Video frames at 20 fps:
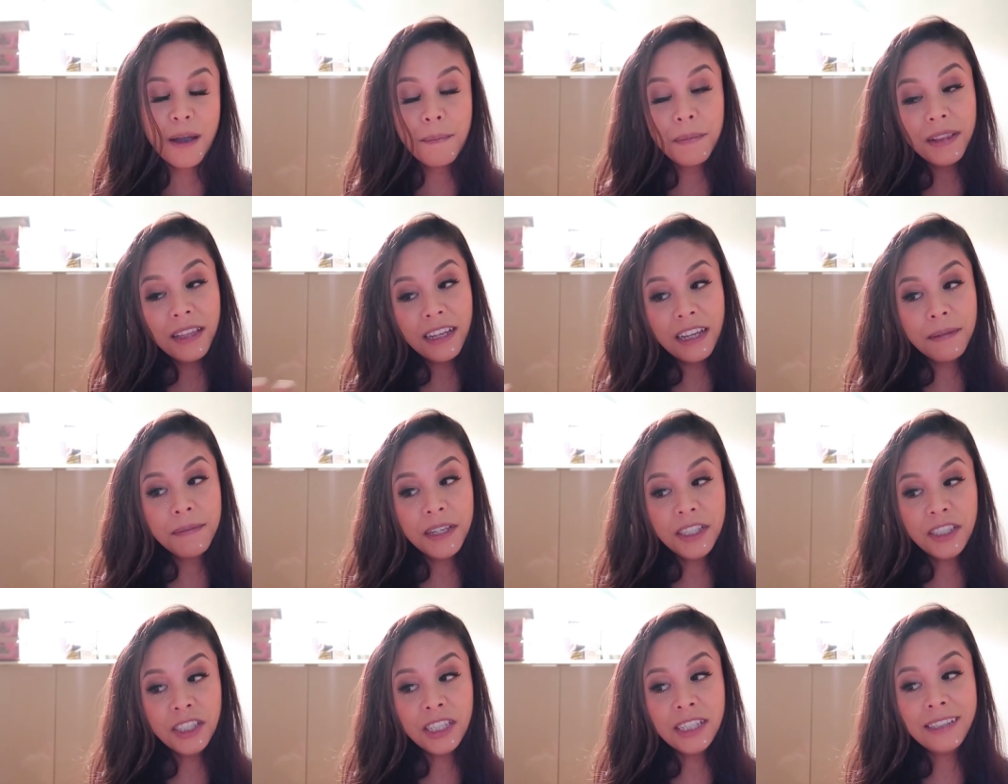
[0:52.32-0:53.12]
But like I
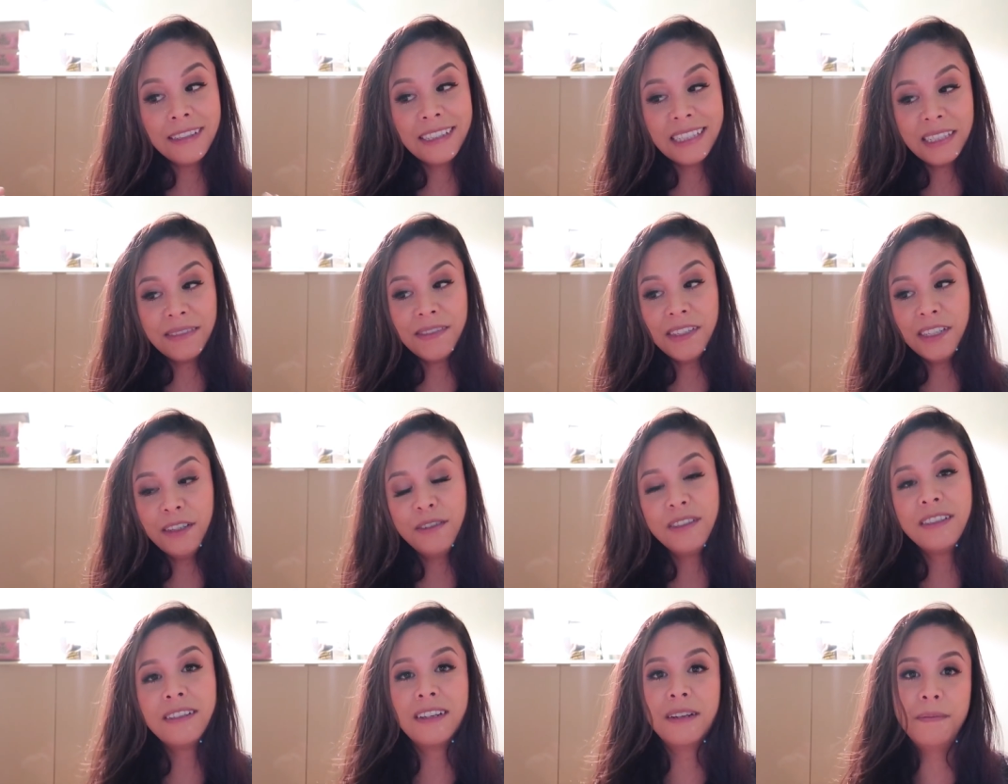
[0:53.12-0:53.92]
mentioned, this
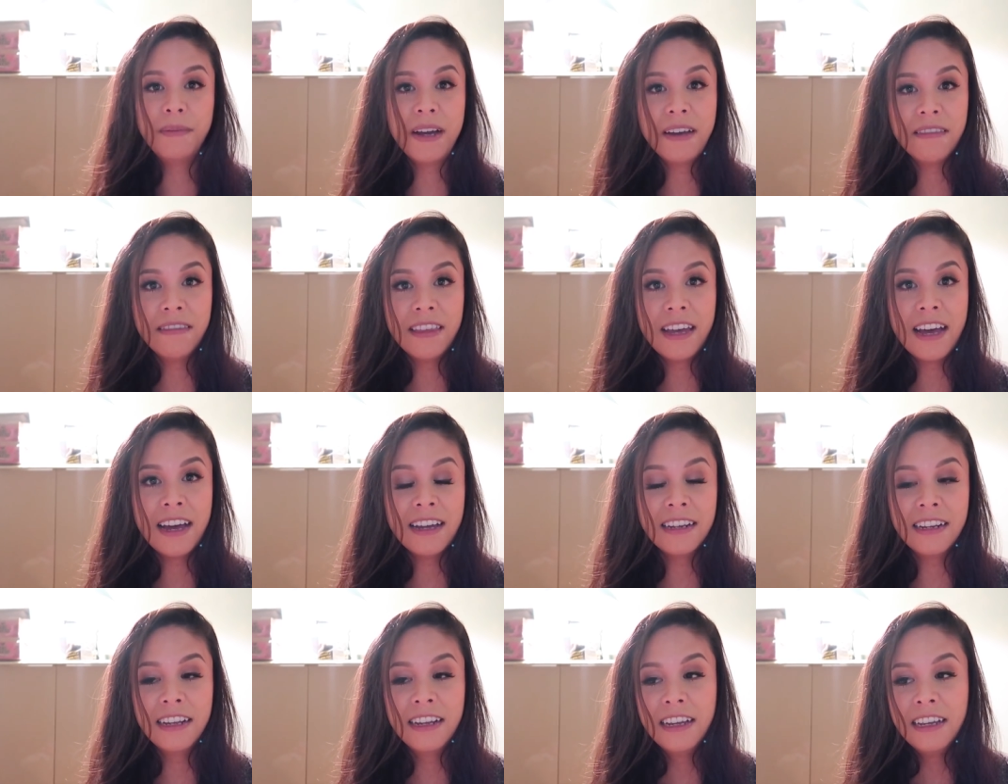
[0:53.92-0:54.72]
video is not about
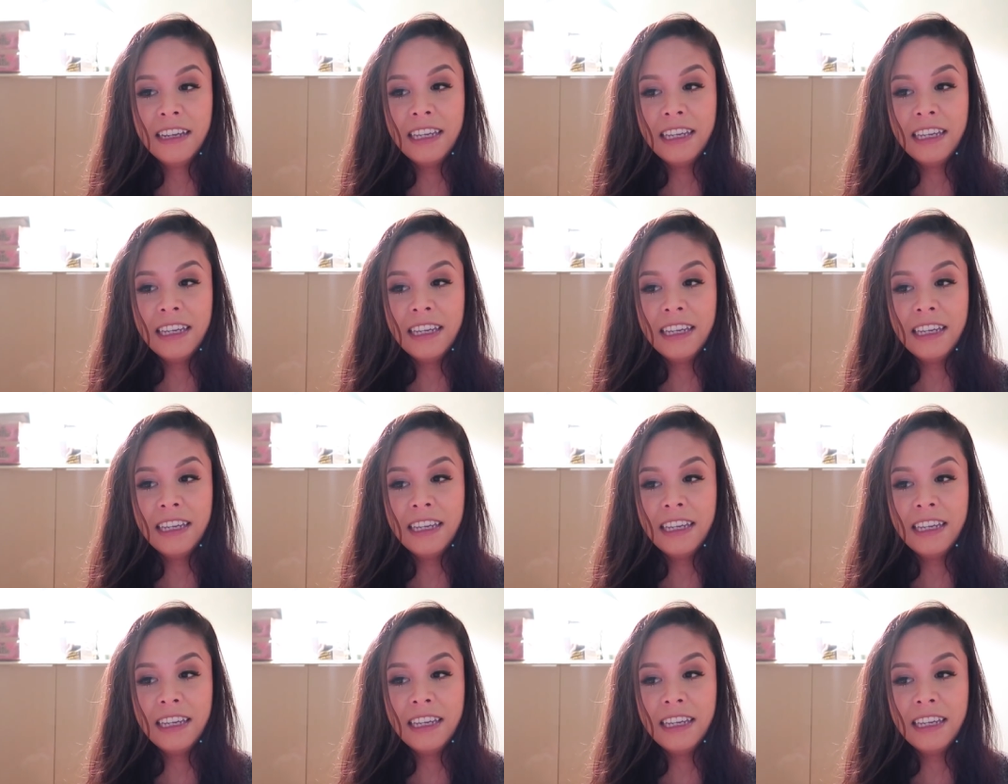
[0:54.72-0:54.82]
that.